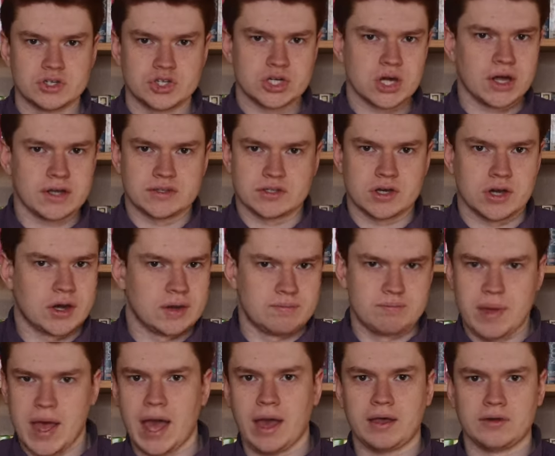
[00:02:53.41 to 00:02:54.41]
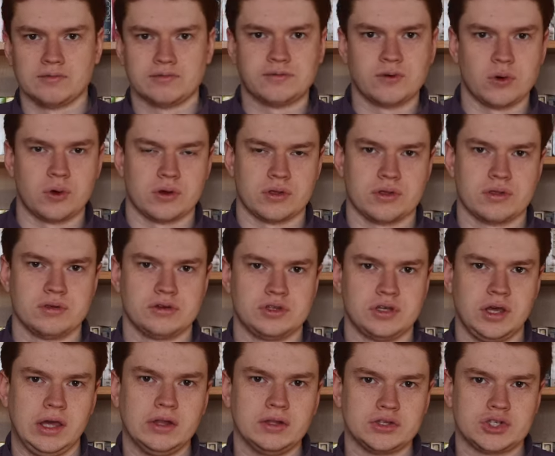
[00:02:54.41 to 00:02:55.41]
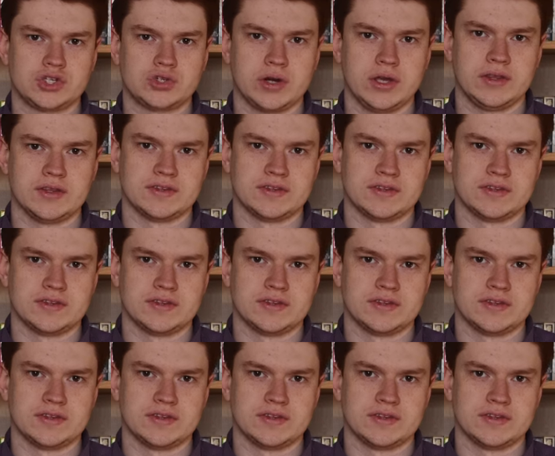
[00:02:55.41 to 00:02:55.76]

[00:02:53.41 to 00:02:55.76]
The shots cut back and forth to illustrate